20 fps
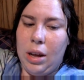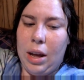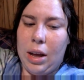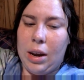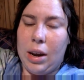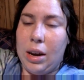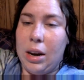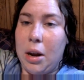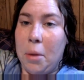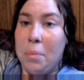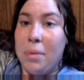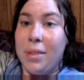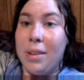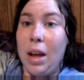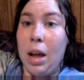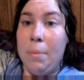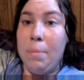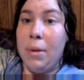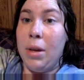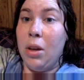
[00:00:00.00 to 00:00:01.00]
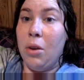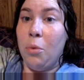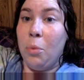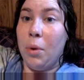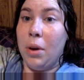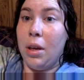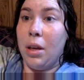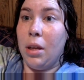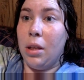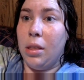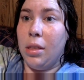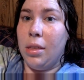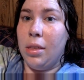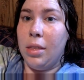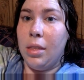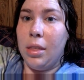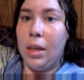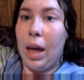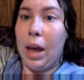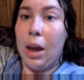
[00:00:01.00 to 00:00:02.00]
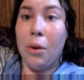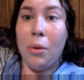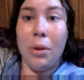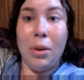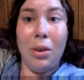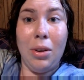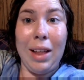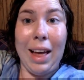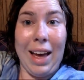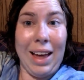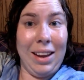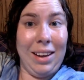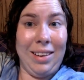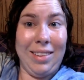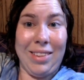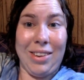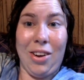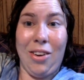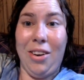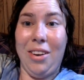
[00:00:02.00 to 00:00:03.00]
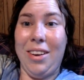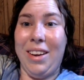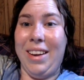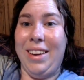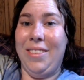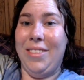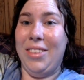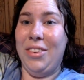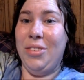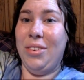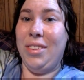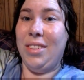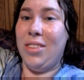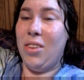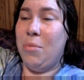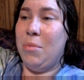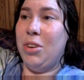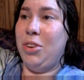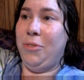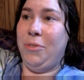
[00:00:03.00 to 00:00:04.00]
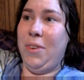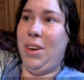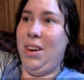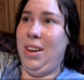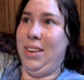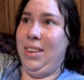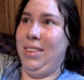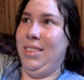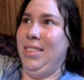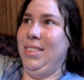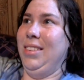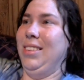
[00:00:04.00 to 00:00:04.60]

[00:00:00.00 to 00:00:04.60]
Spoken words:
and ended up Skyping with Ariel, Alex, and Ari, which was so much fun.